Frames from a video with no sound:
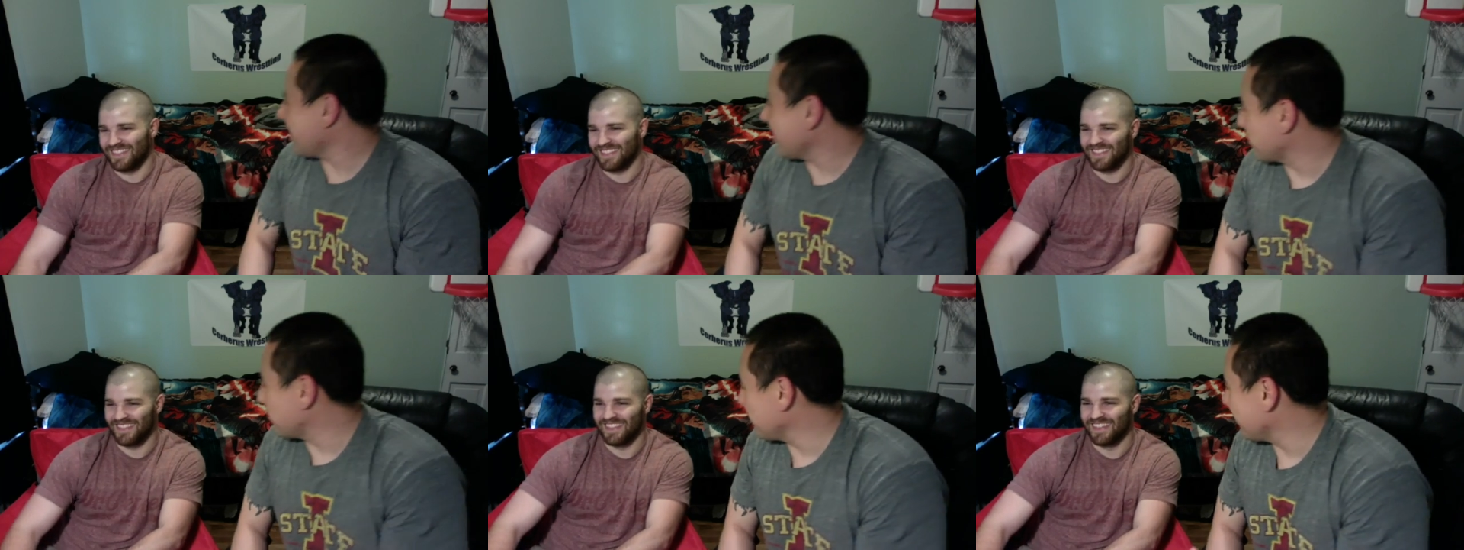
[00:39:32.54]
Speaker 1: kind of
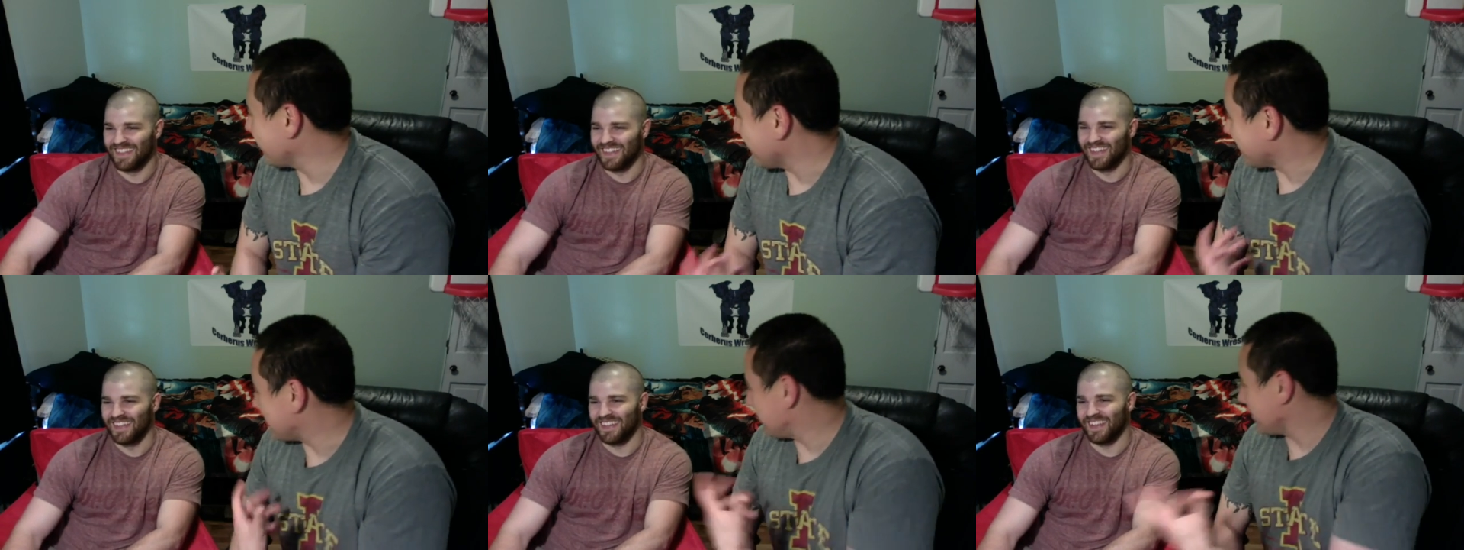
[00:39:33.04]
cool though?
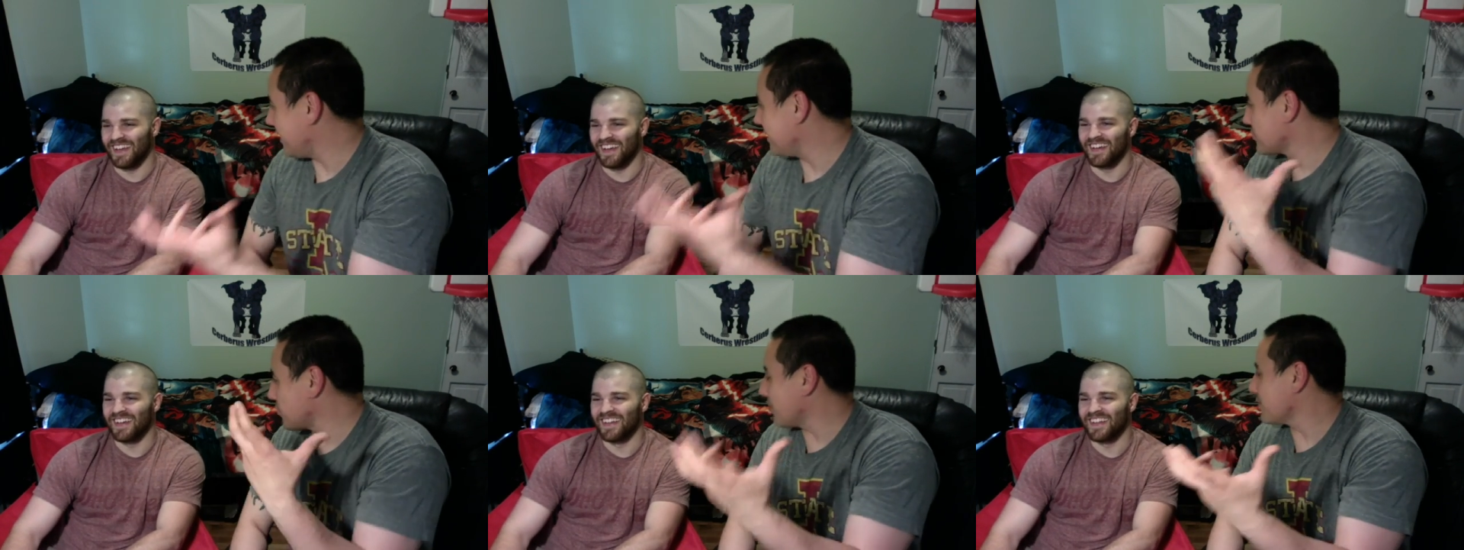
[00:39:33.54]
Like to, yeah.
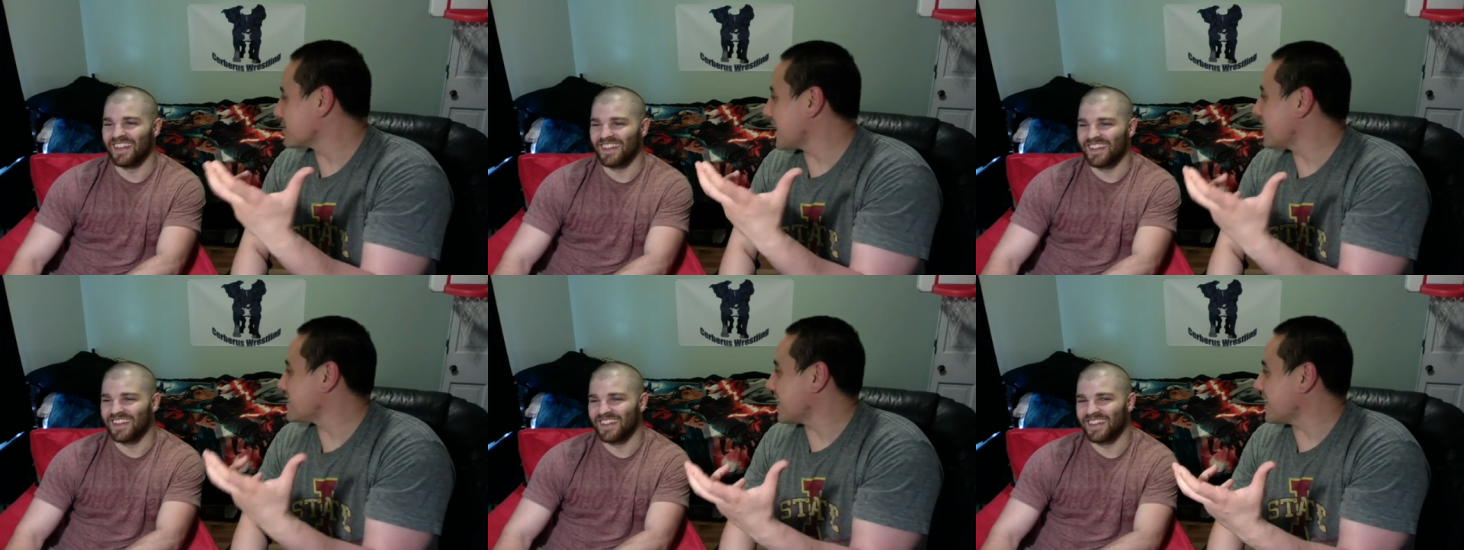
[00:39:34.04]
he's one of those
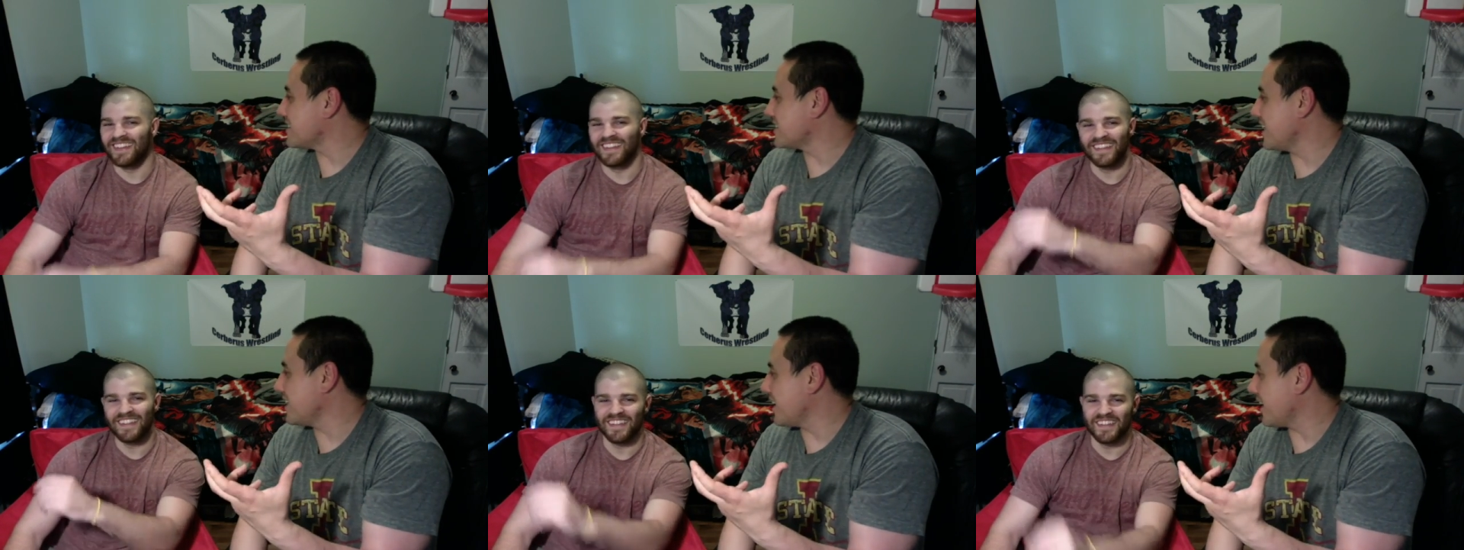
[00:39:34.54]
guys that can
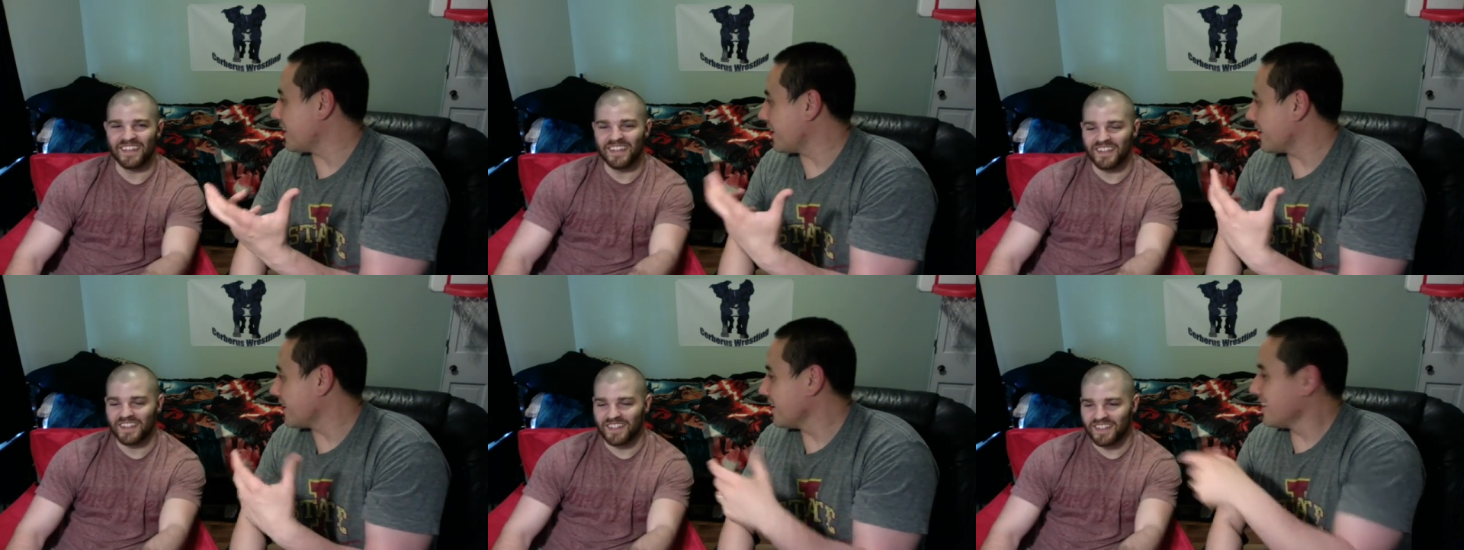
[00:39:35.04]
say that.
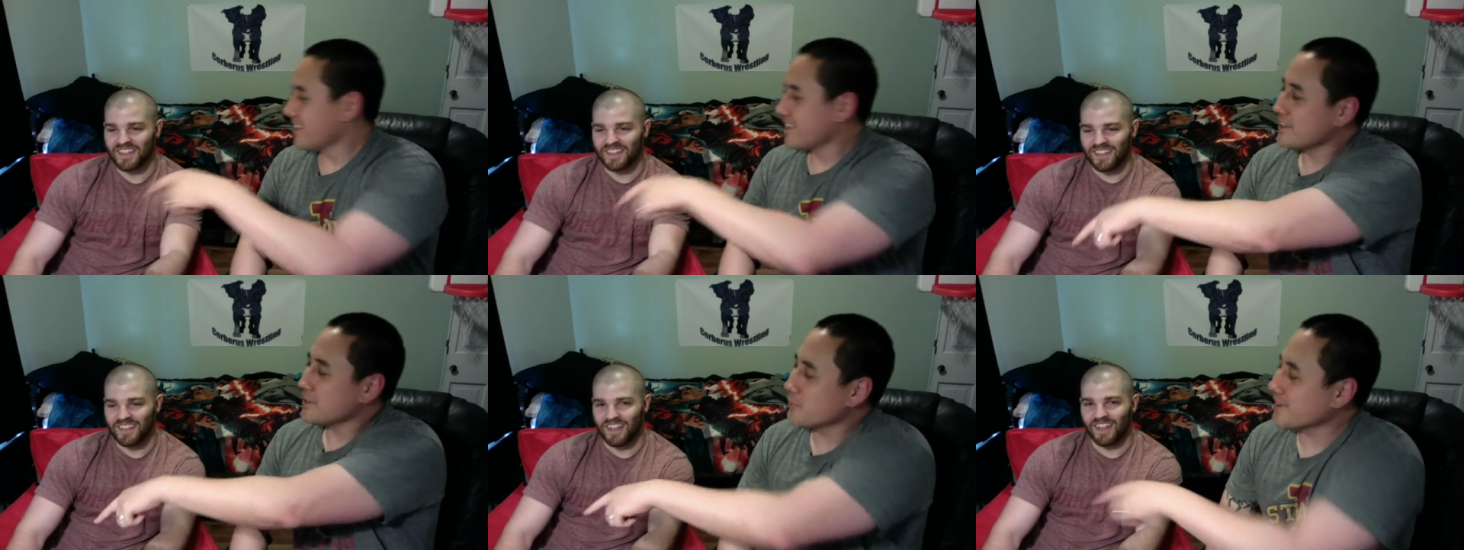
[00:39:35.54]
Like
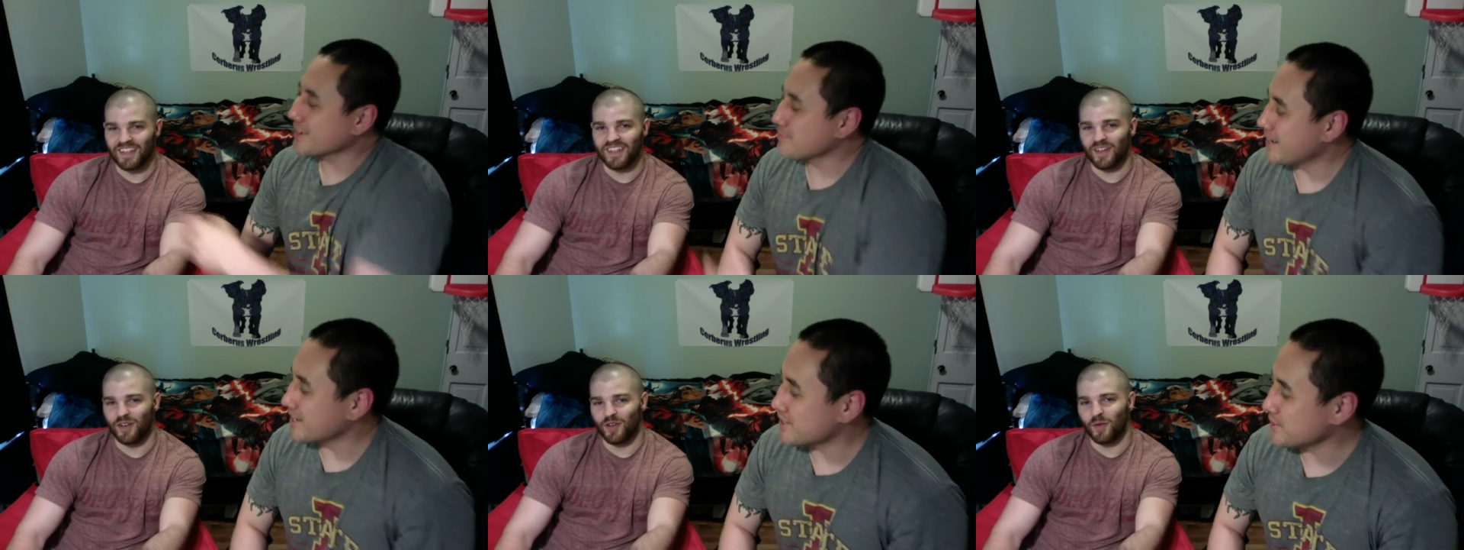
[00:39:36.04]
you're wearing
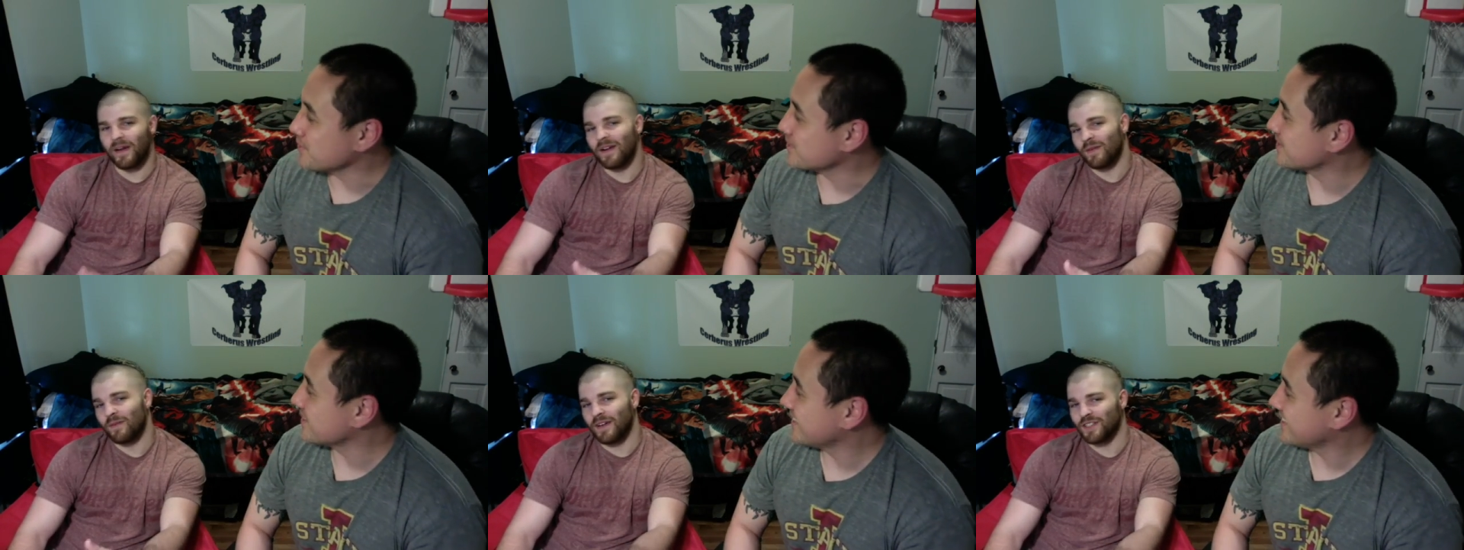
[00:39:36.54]
my shoes.
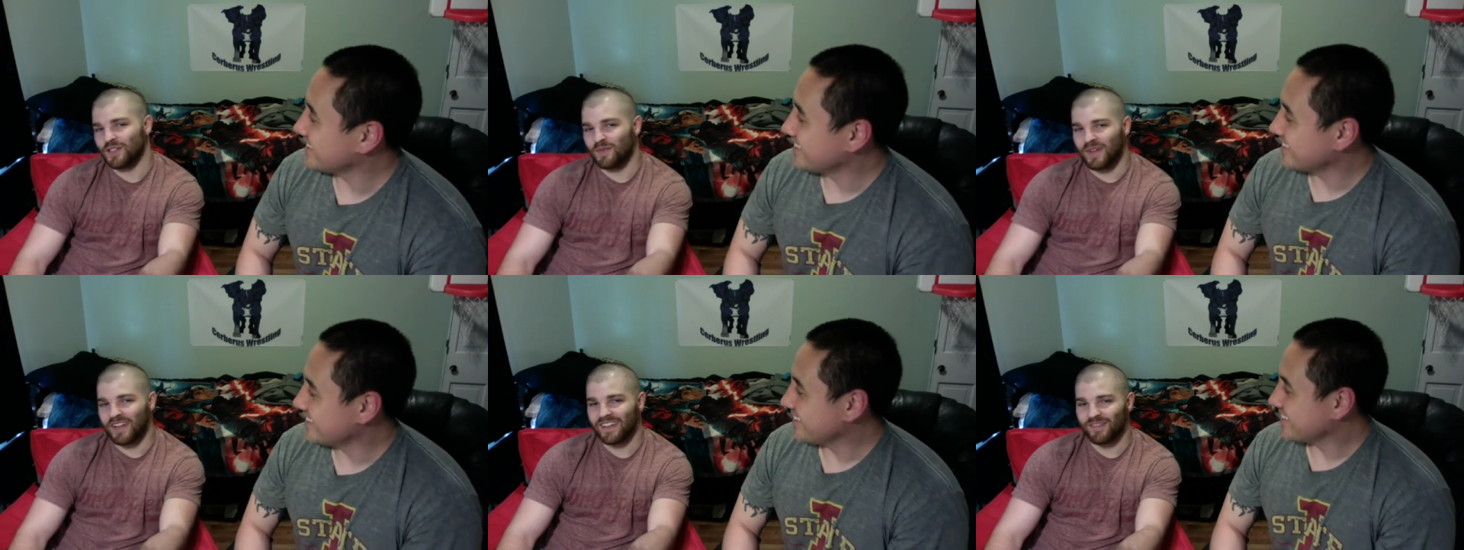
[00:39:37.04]
Wearing my shoe, man.